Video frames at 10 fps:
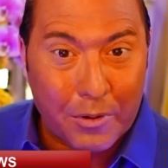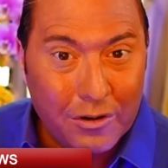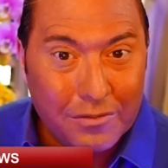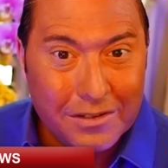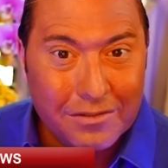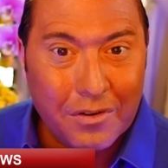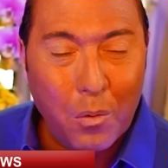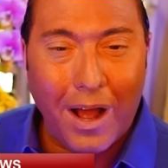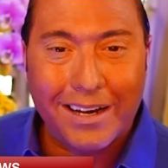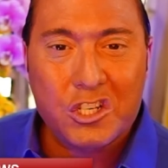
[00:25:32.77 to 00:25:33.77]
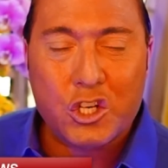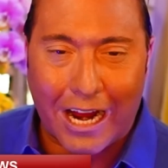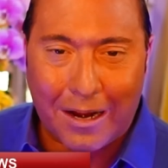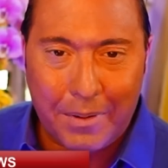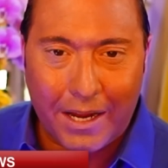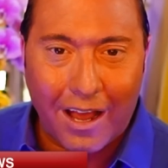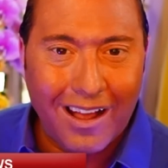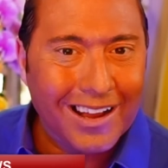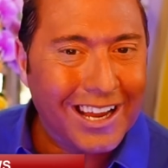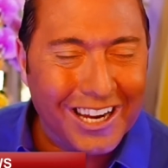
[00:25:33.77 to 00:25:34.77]
Approved? For what? Check
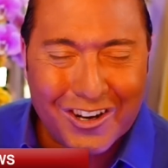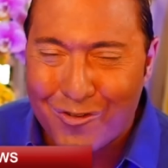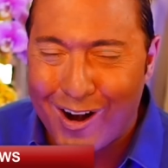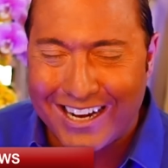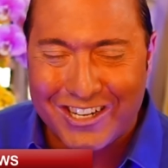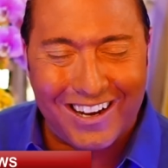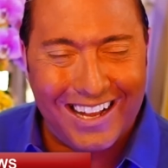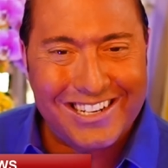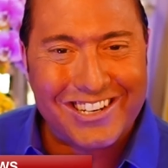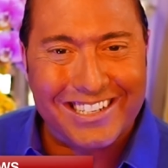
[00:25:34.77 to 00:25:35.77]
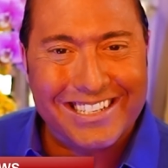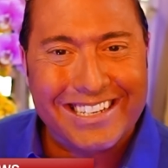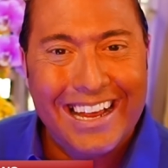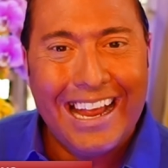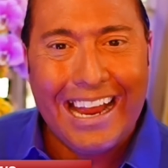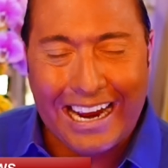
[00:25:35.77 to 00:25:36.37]
B. Congratulations.